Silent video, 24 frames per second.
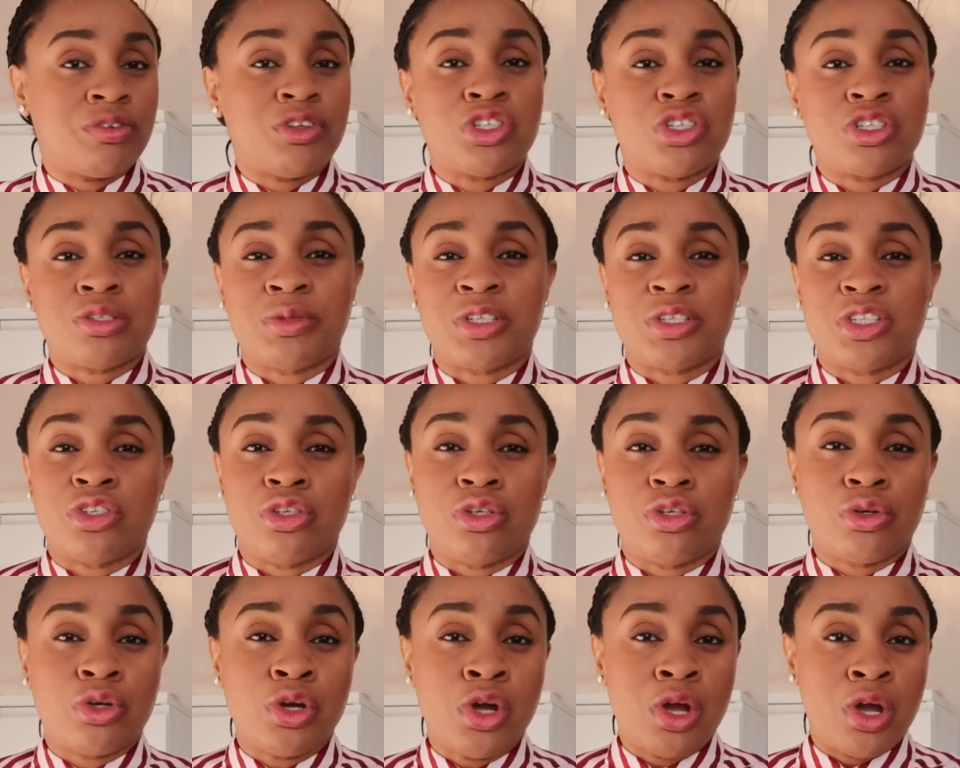It just makes you
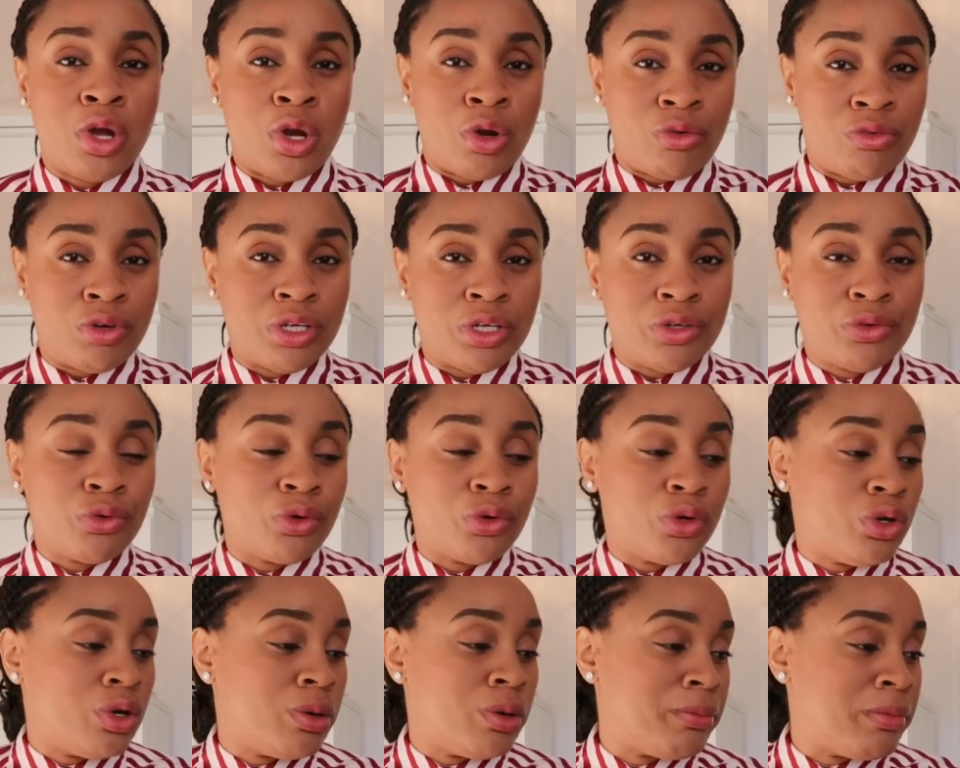look really
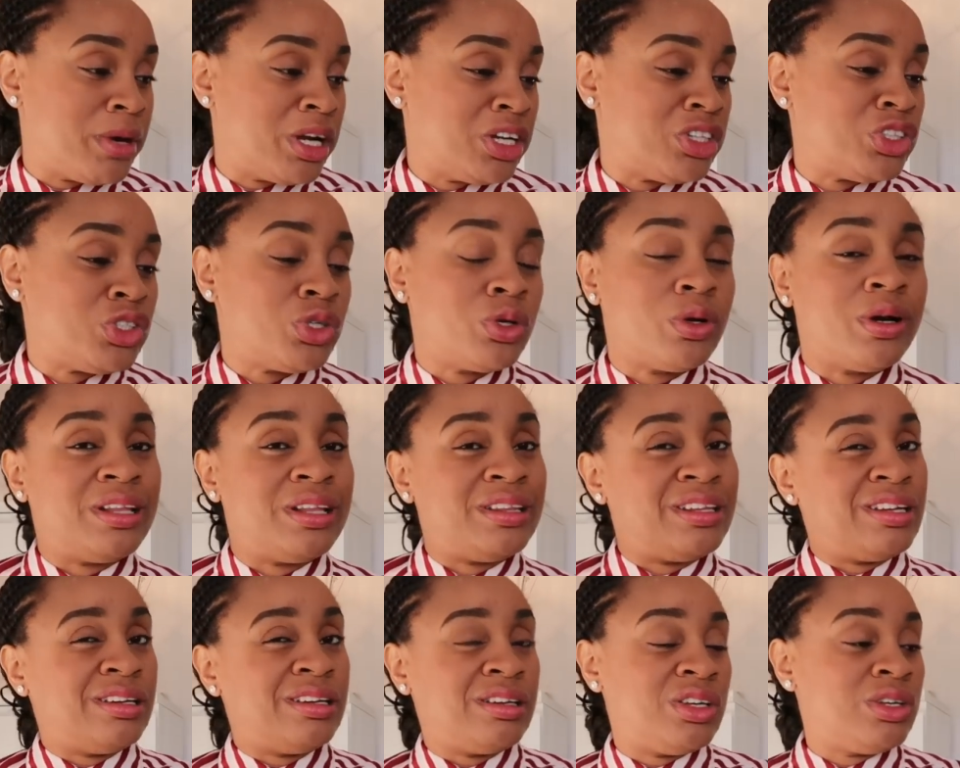grown up, macho
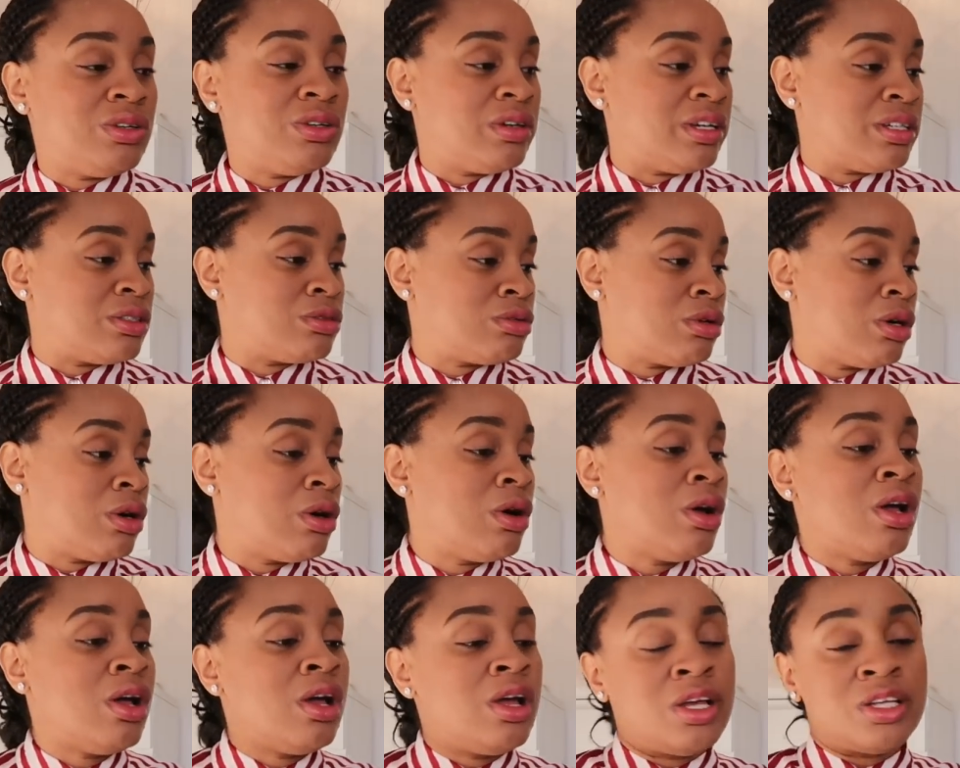and then cute as well.
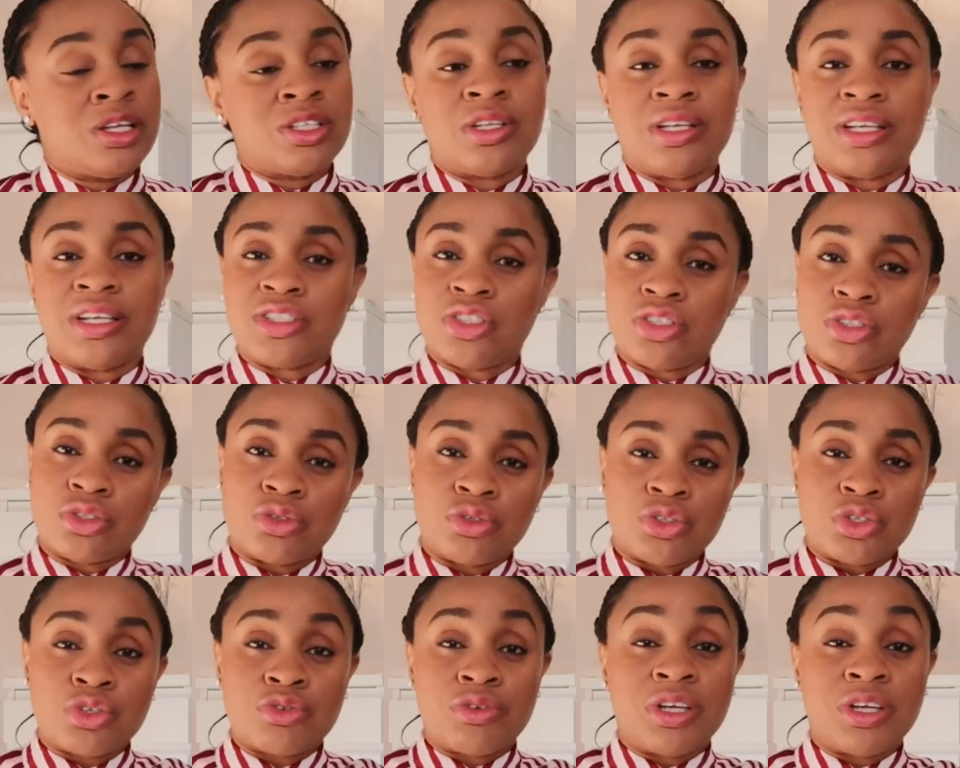So let's just
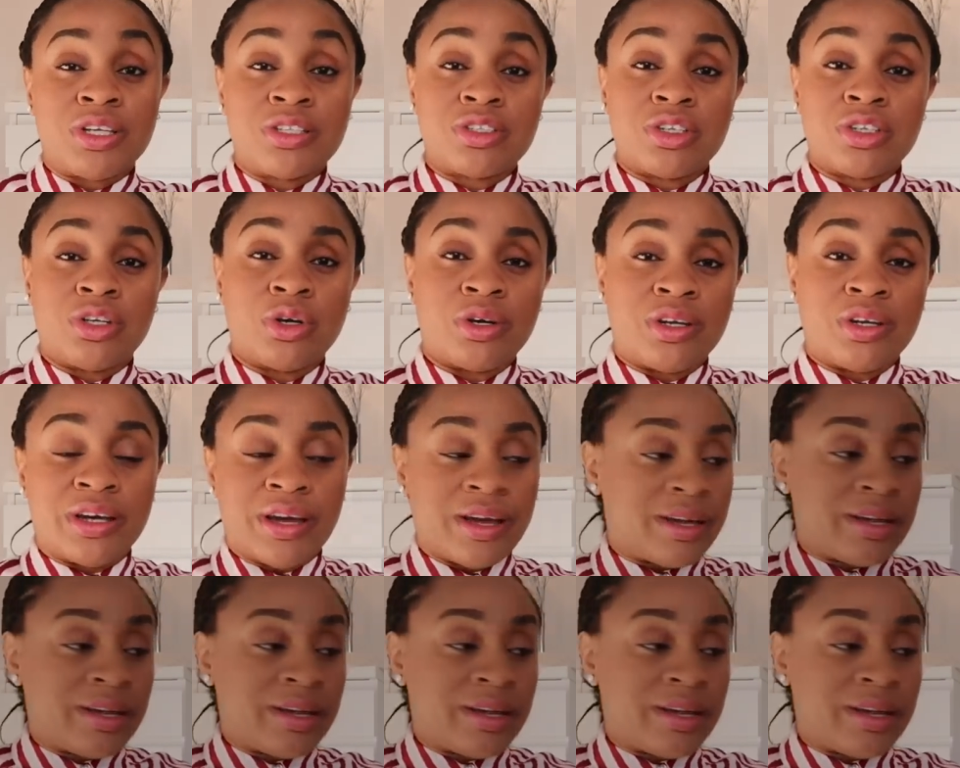go straight into the other